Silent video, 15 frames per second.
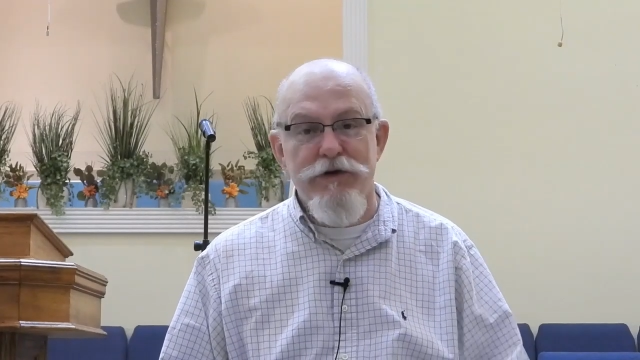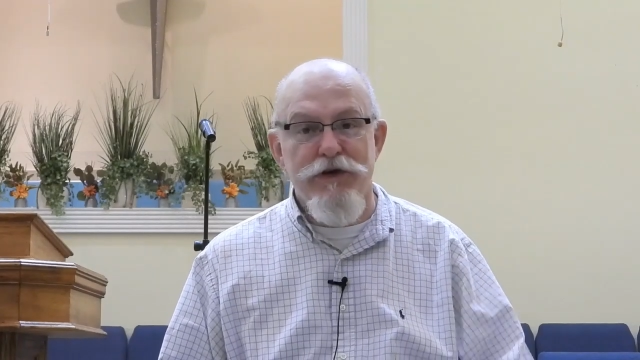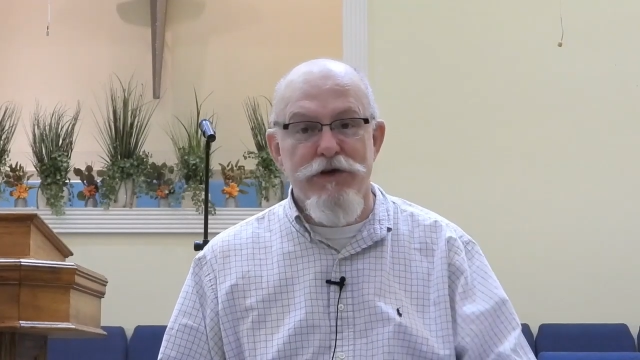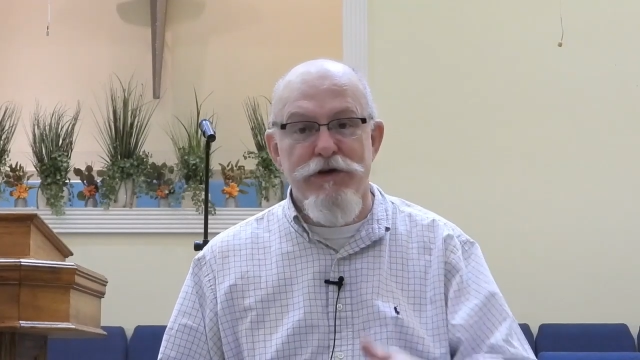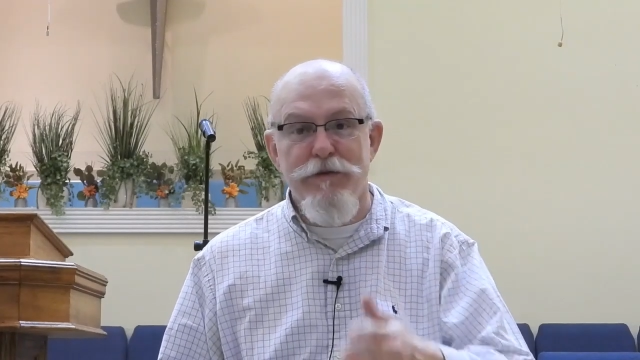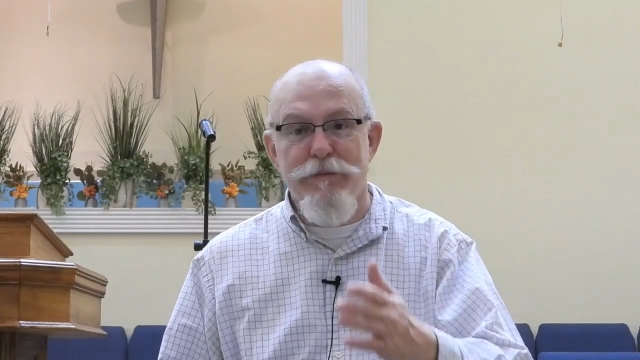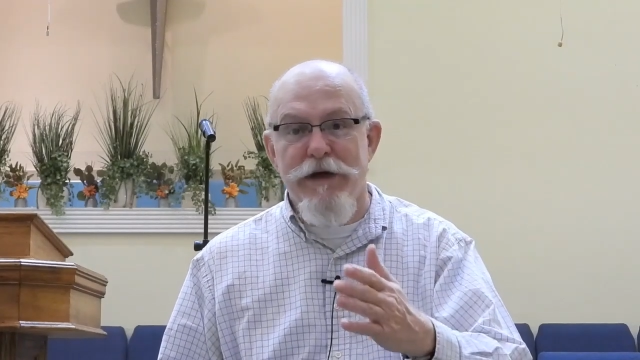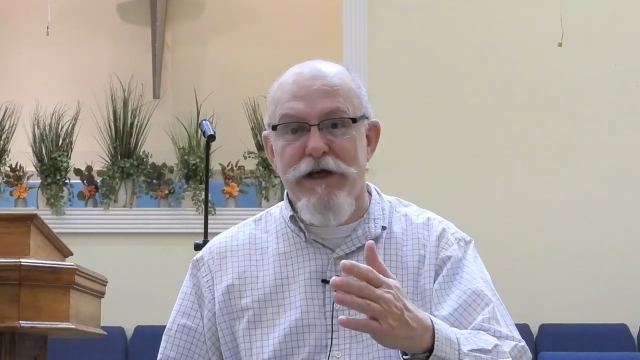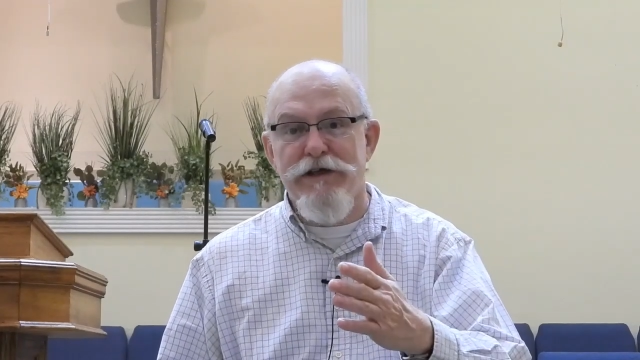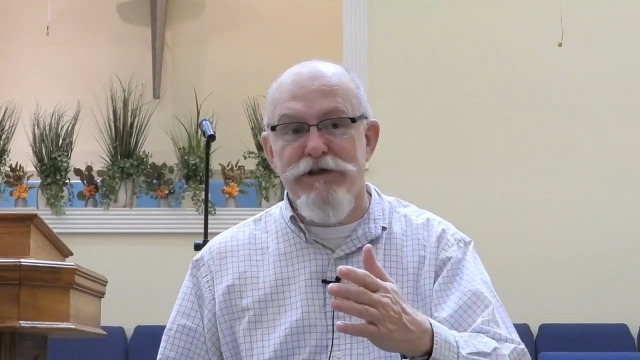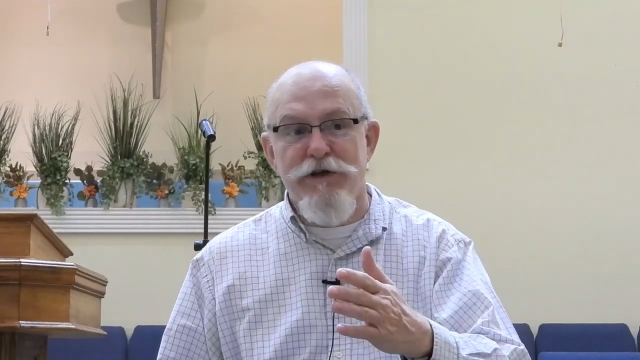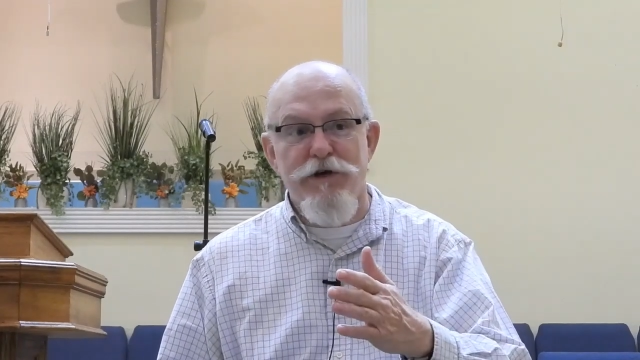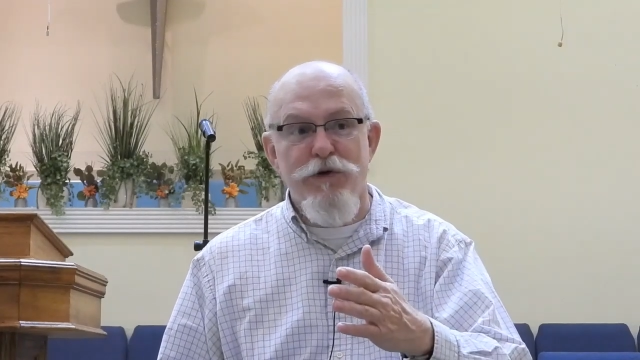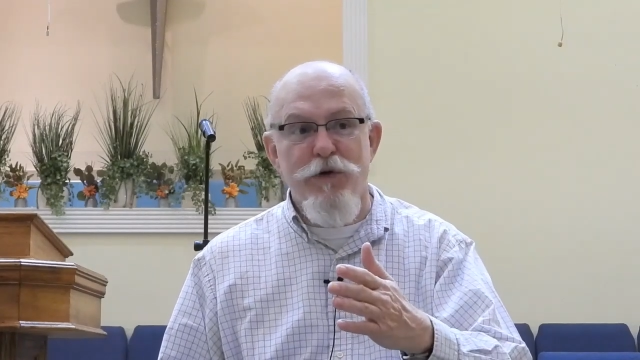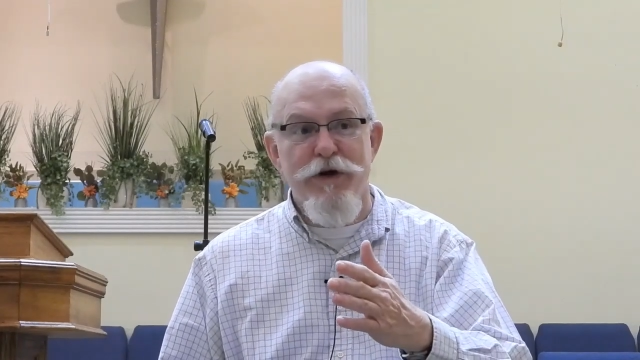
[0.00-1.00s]
you can ask
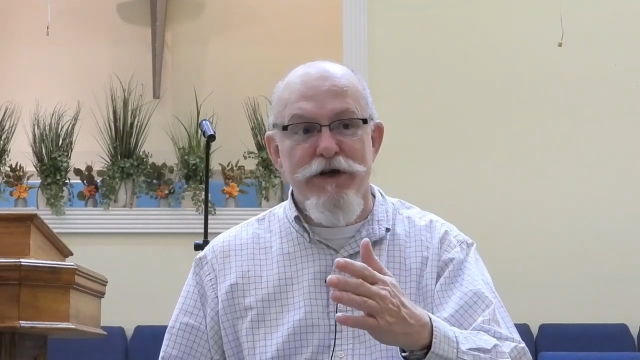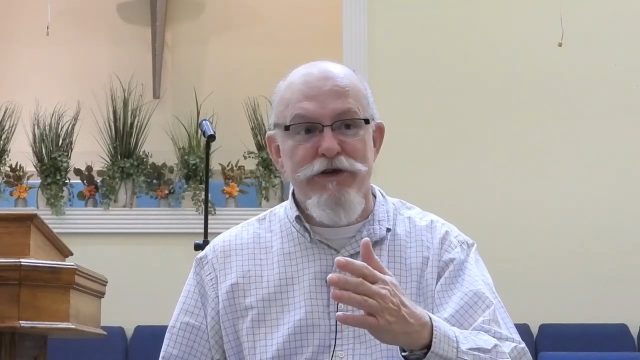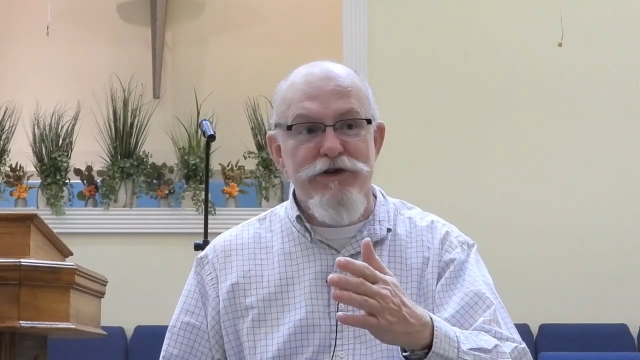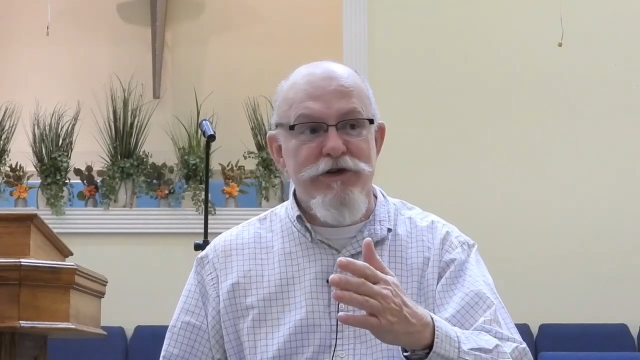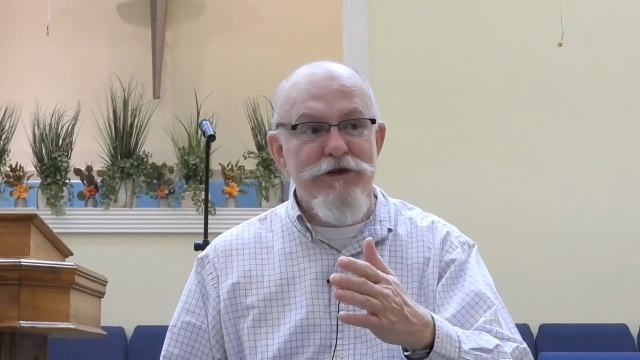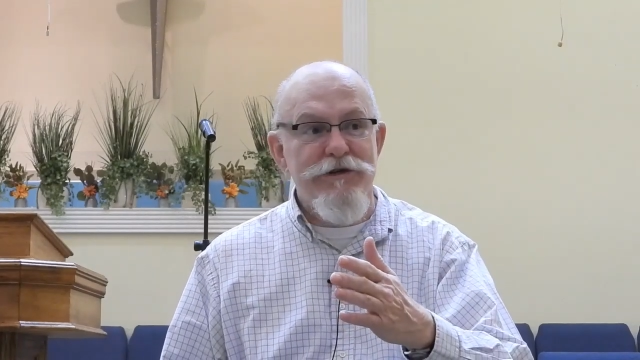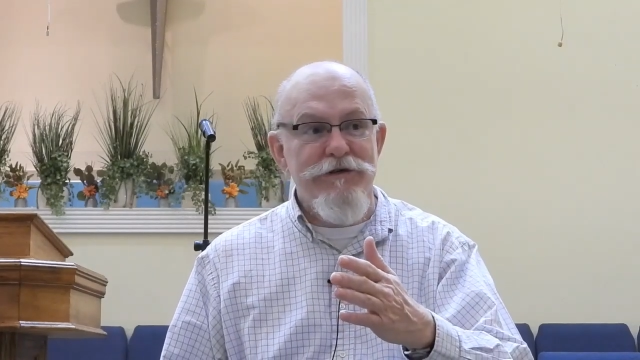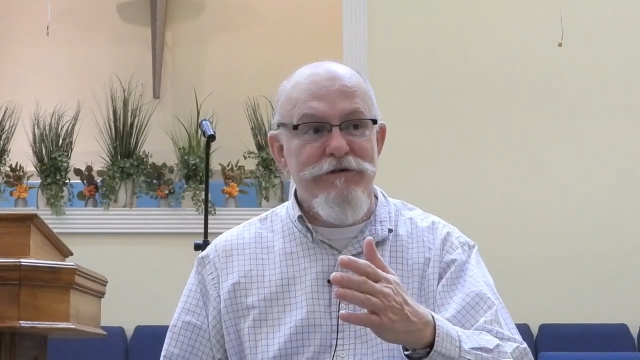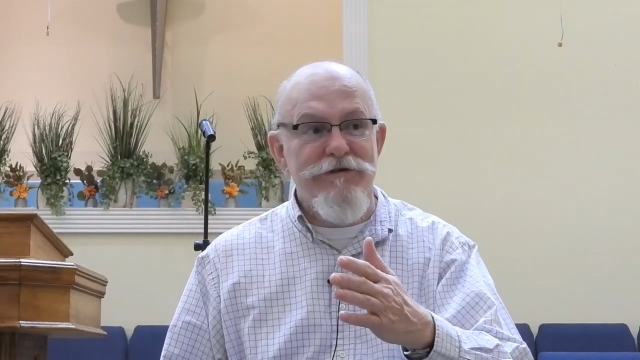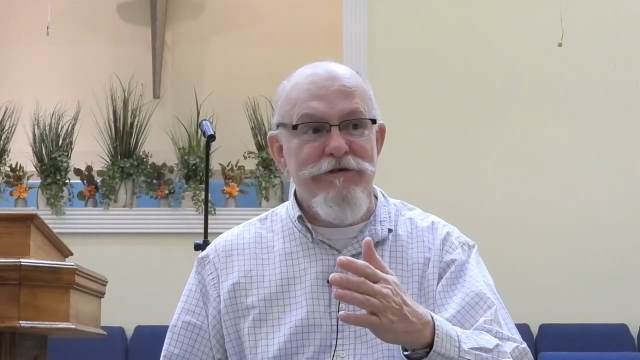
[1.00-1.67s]
a question